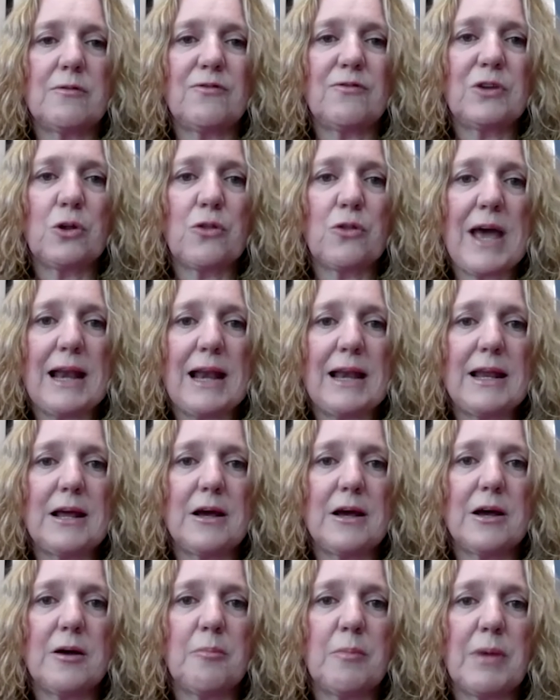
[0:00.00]
I feel that
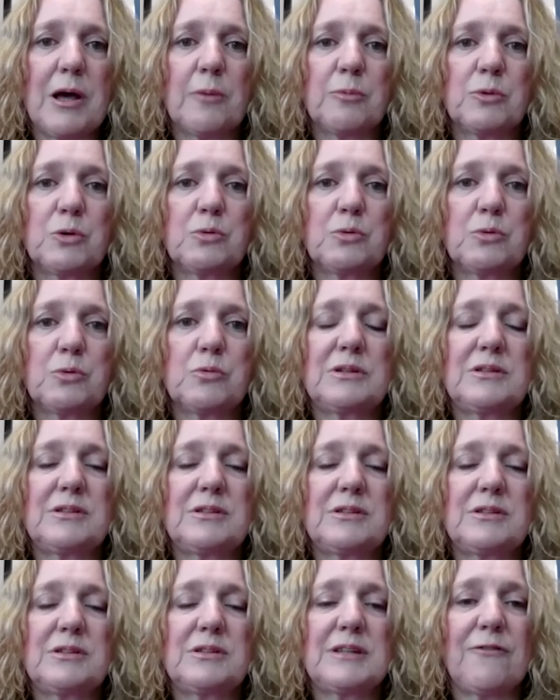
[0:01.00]
helps
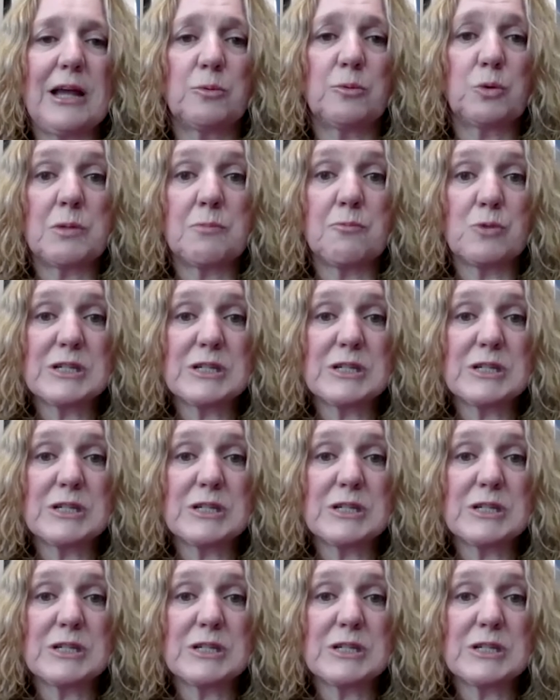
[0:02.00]
with